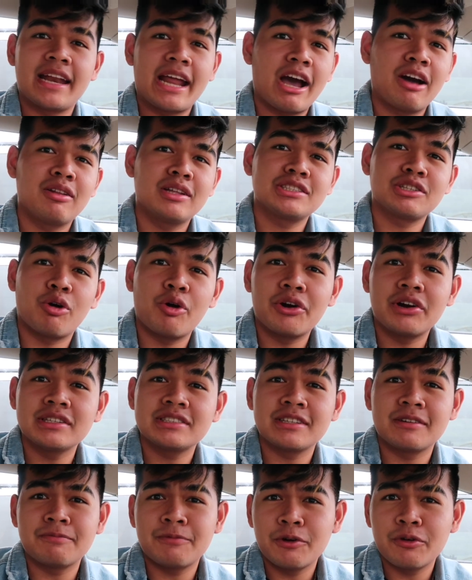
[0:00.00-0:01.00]
And now let's order
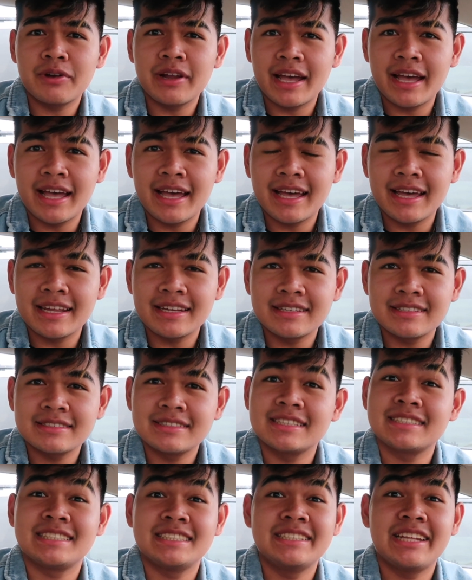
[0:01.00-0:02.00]
some food
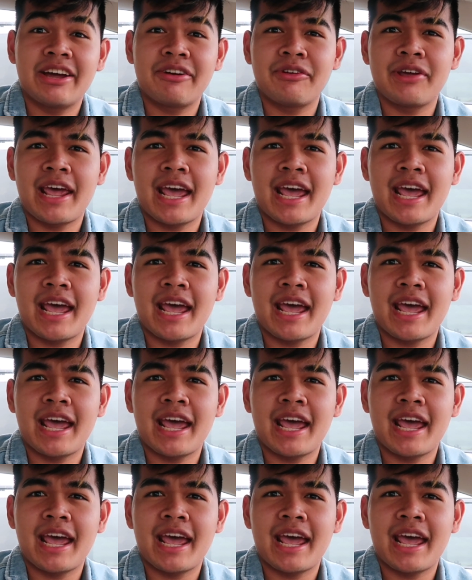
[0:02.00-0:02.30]
and let's see their